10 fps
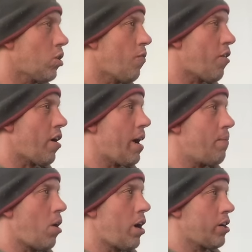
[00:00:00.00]
So far, I
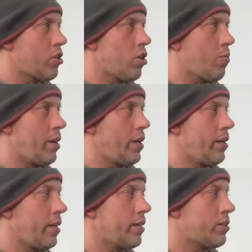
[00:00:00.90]
monitor when
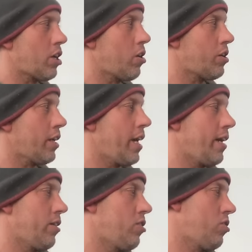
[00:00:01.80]
it starts to
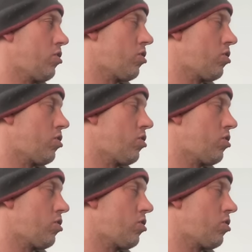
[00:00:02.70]
get